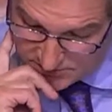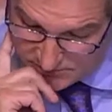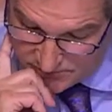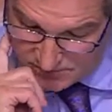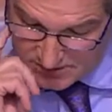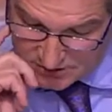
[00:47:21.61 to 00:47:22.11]
of
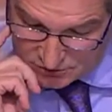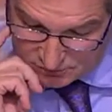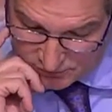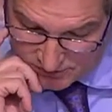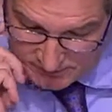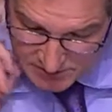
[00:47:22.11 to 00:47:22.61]
special
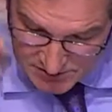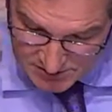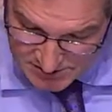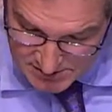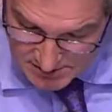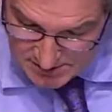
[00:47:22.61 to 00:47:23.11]

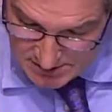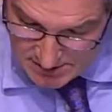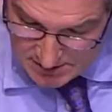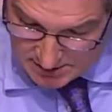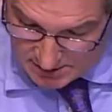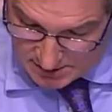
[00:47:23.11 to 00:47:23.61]
privileges,
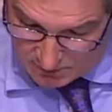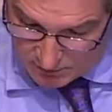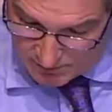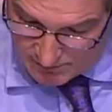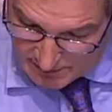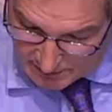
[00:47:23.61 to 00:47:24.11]

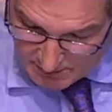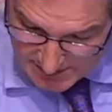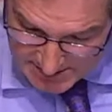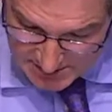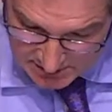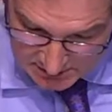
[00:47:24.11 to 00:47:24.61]
where they're
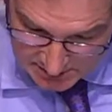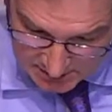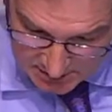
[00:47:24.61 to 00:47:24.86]
basically